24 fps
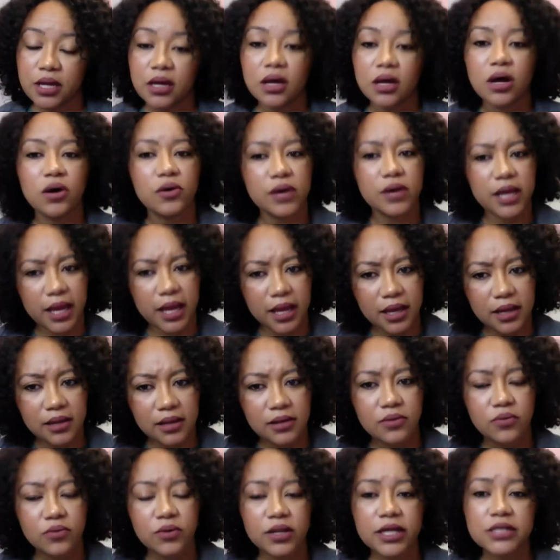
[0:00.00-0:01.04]
Okay,
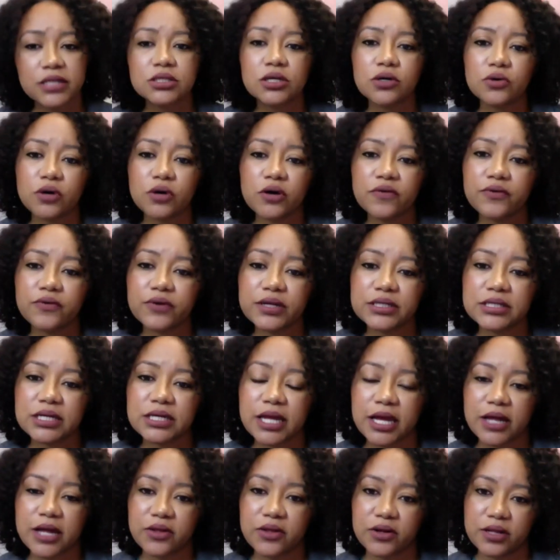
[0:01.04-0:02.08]
well, let's go over it
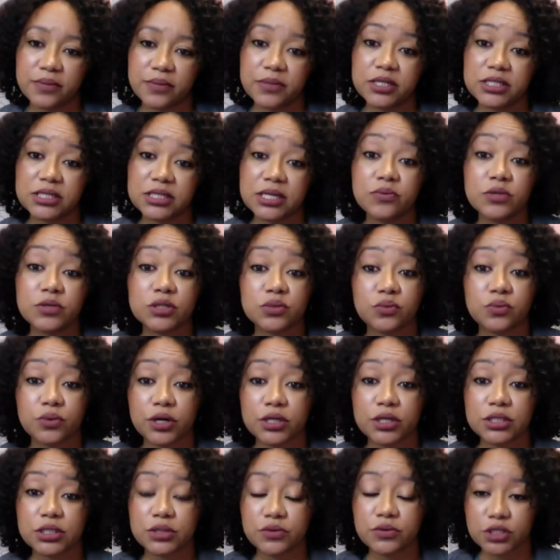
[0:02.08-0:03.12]
together. Let me see which
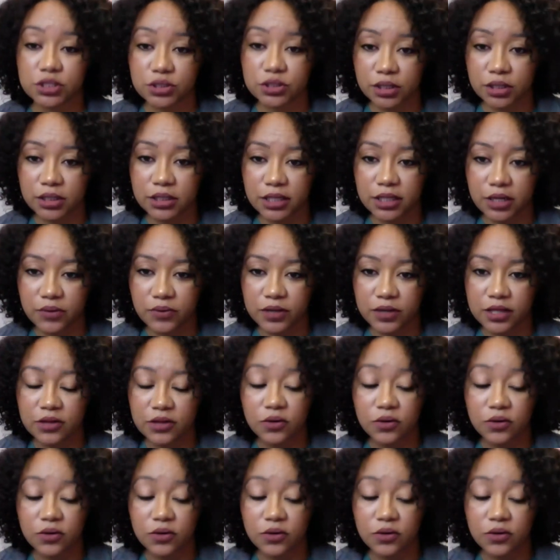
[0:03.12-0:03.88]
words you were struggling with.